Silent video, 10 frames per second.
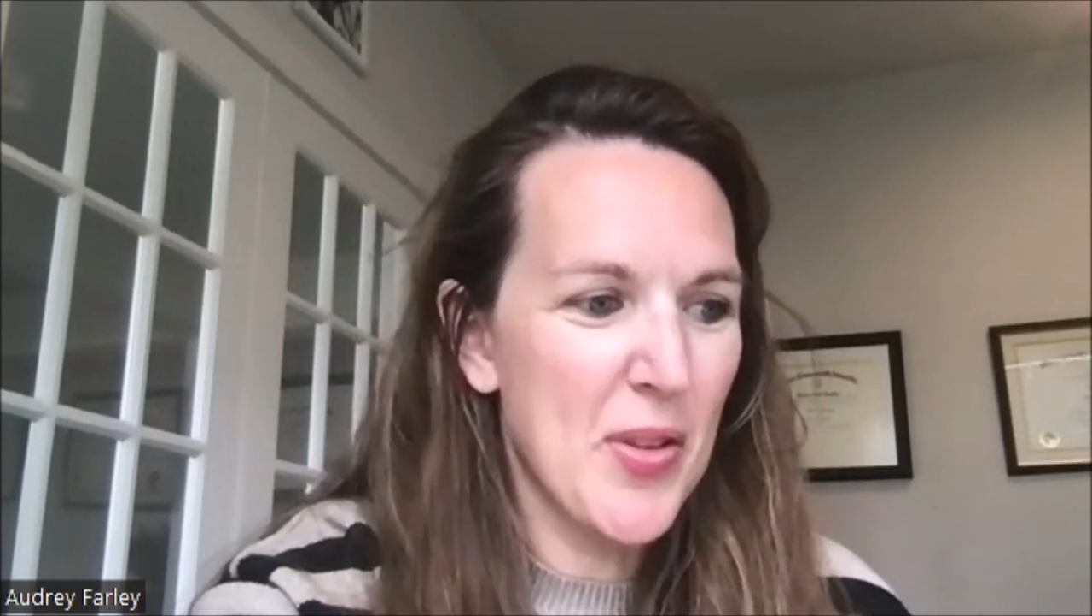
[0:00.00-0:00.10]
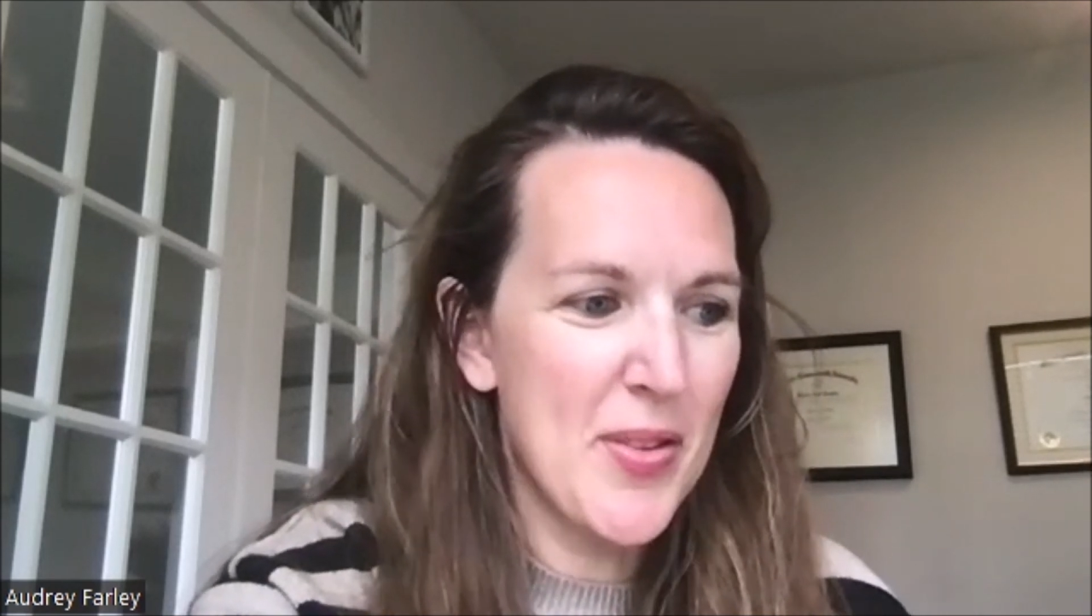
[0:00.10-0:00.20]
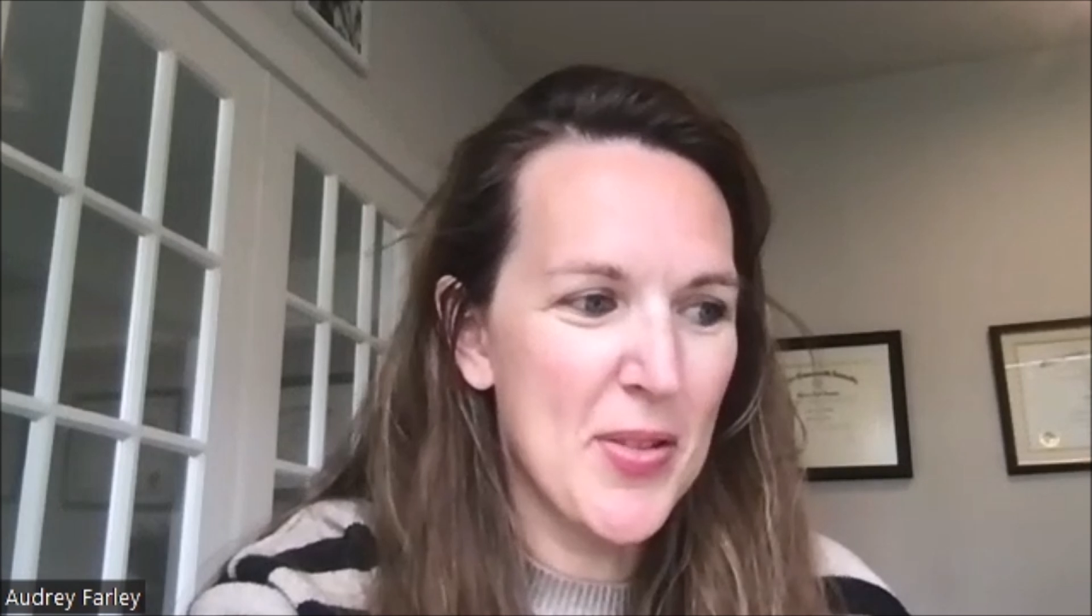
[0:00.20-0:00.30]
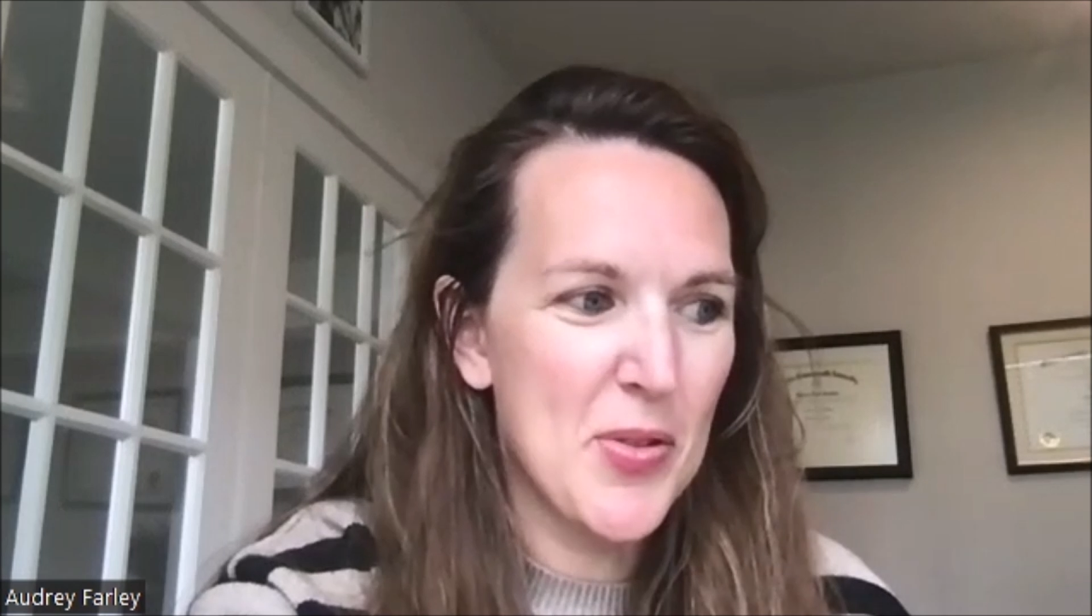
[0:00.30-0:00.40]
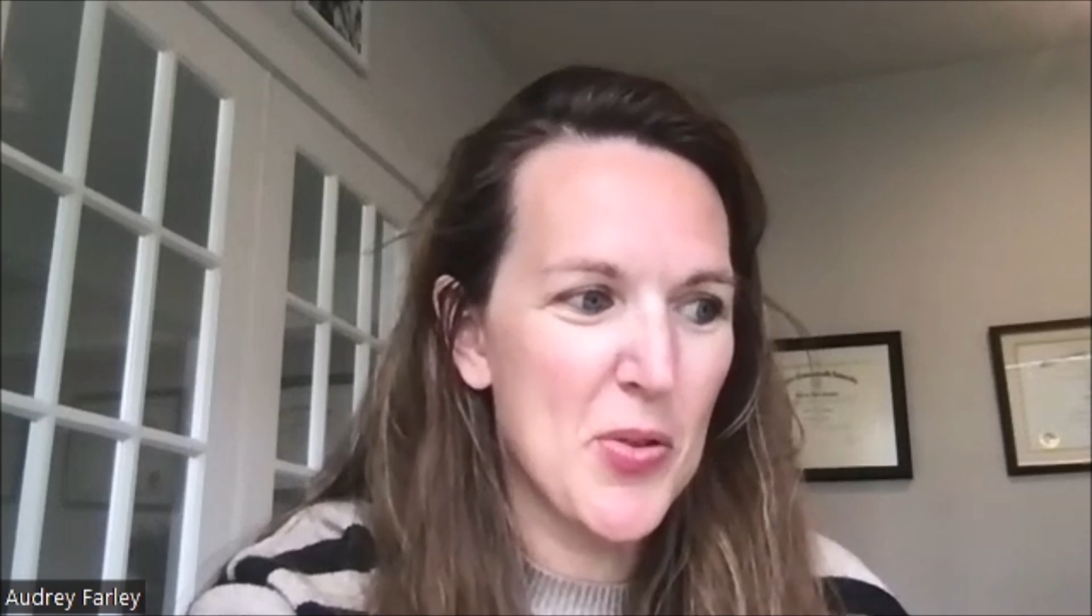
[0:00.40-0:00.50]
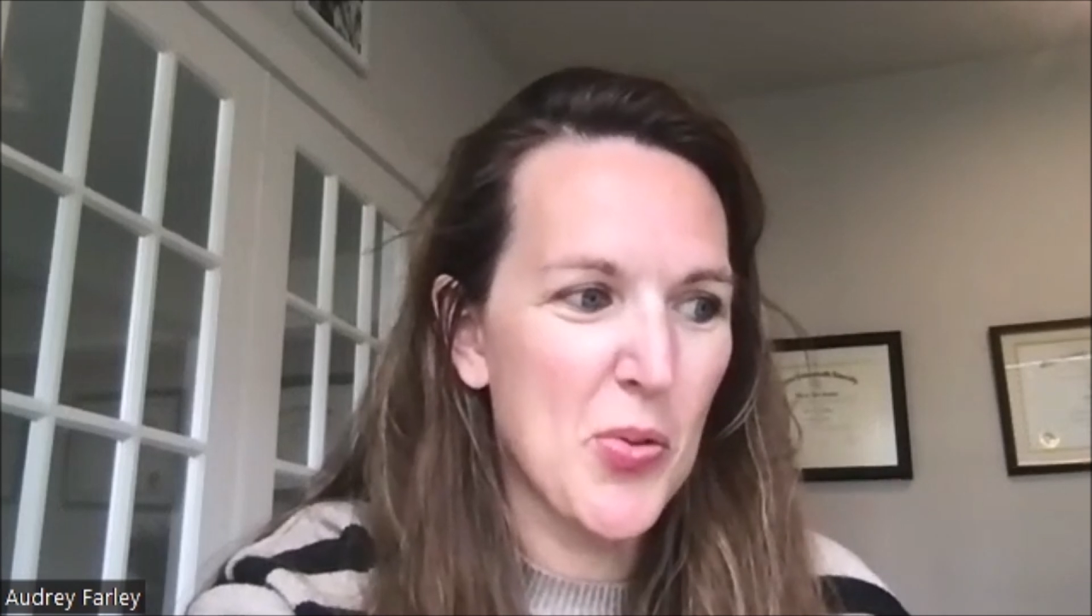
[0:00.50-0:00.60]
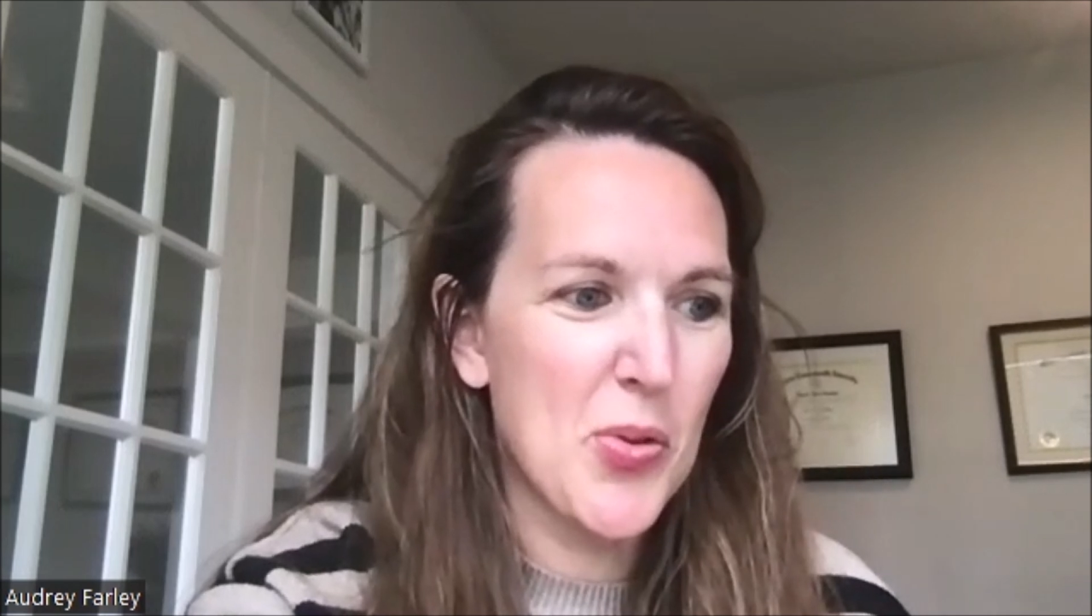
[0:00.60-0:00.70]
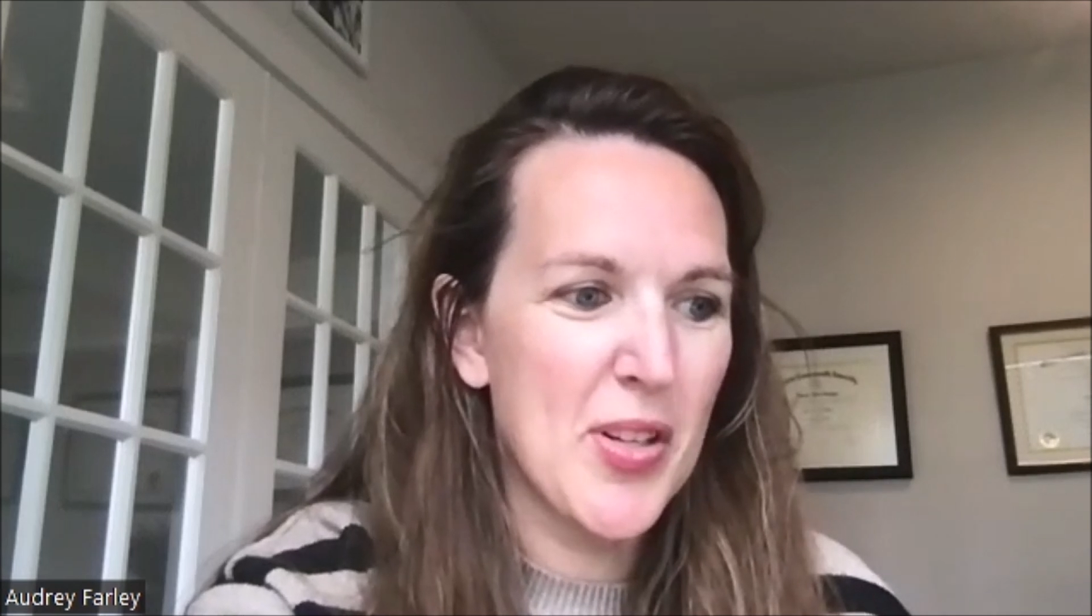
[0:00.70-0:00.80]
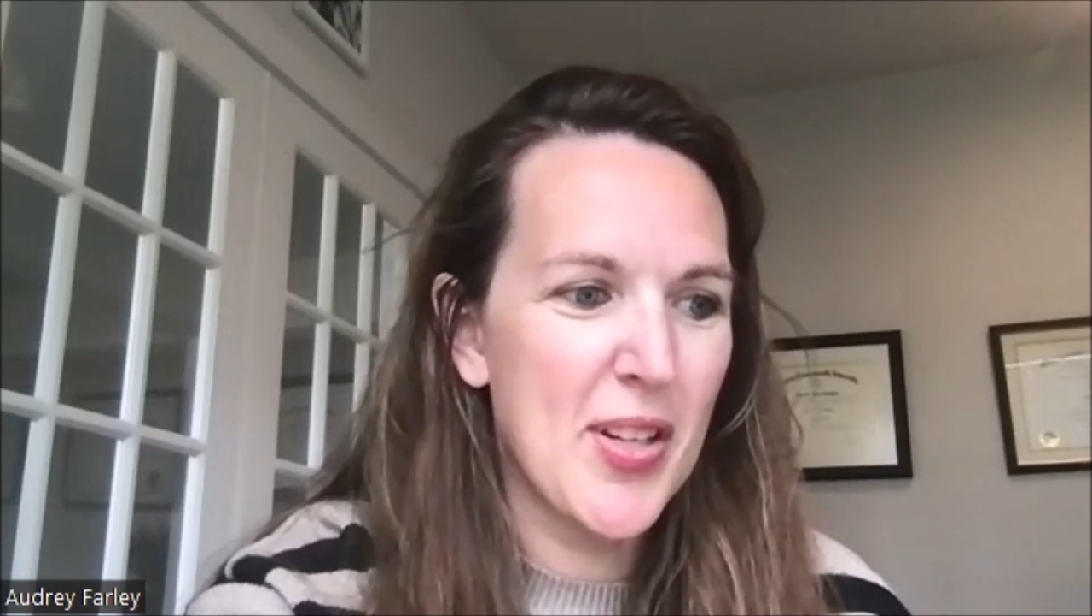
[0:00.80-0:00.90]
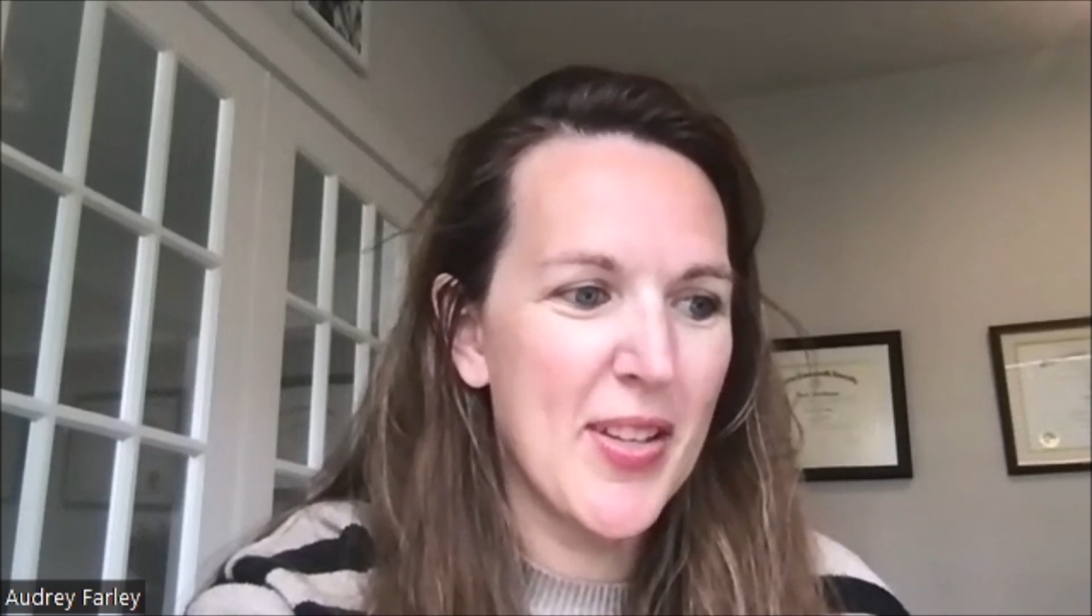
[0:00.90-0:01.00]
that the
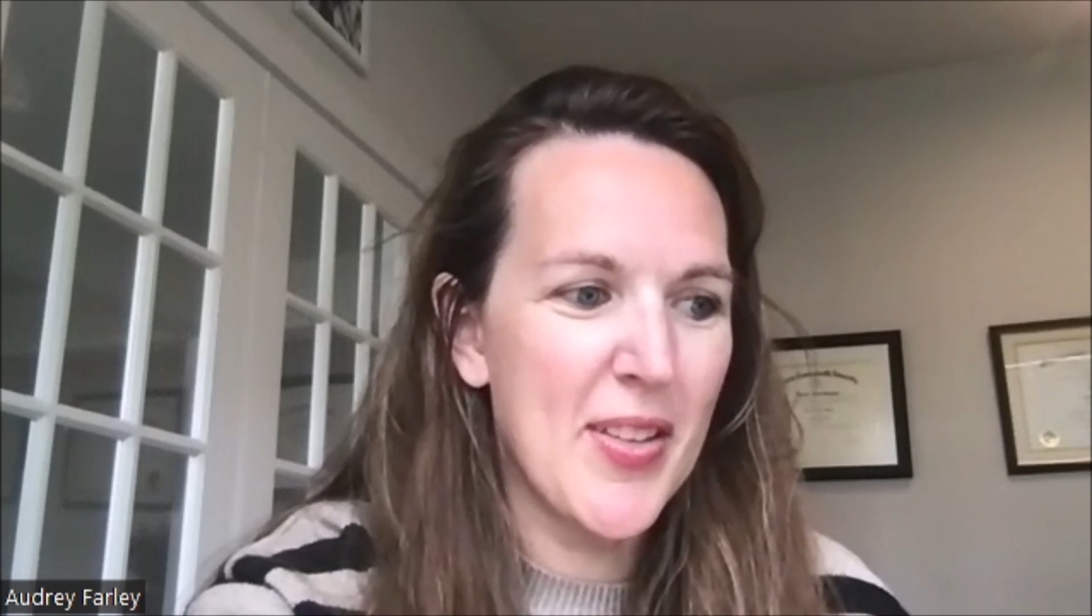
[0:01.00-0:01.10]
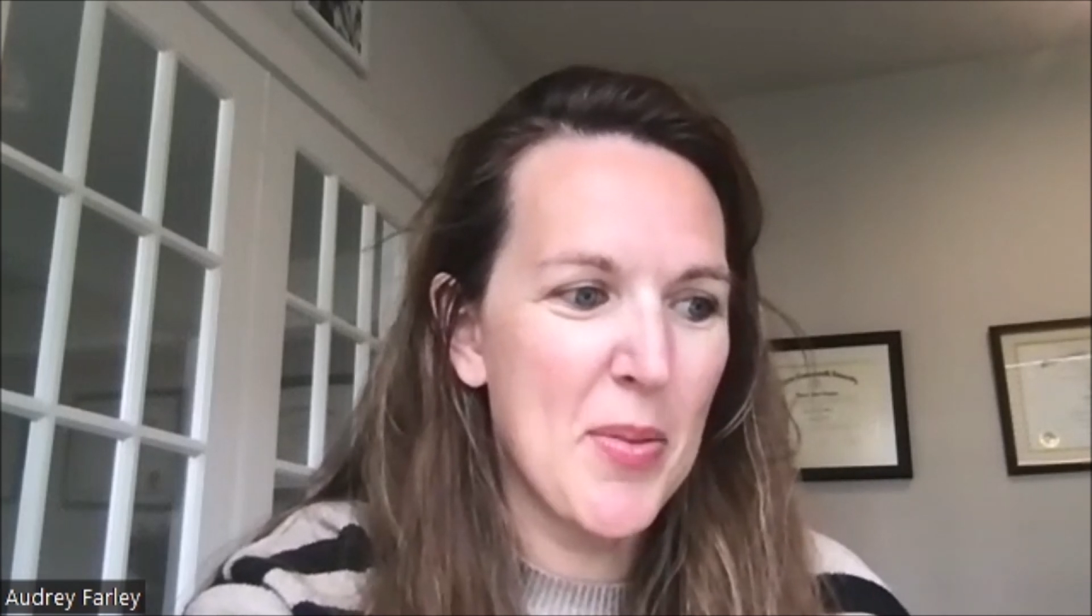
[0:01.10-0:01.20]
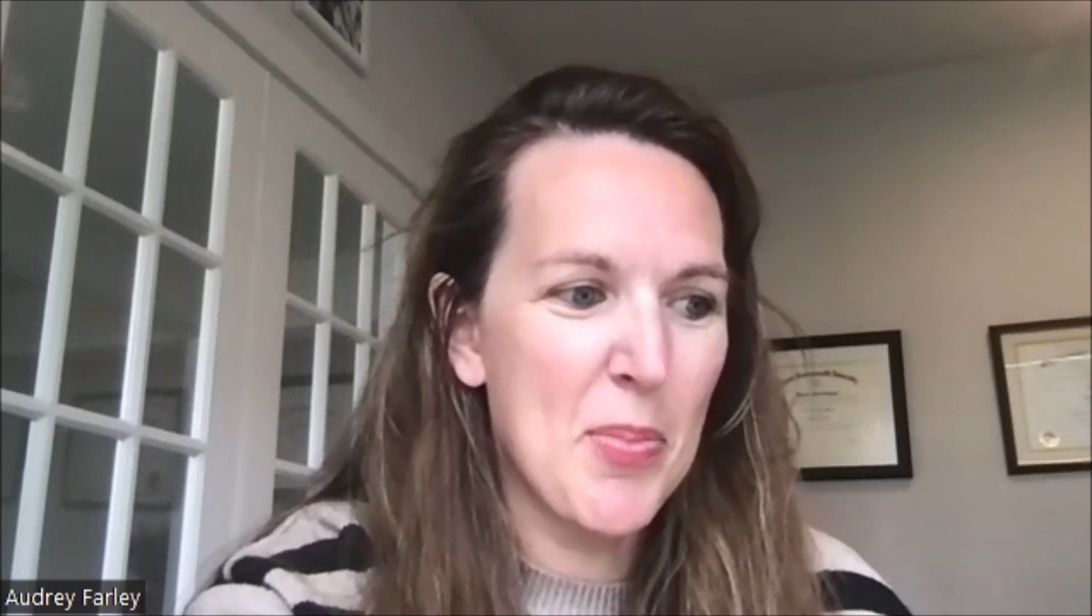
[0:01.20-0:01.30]
story and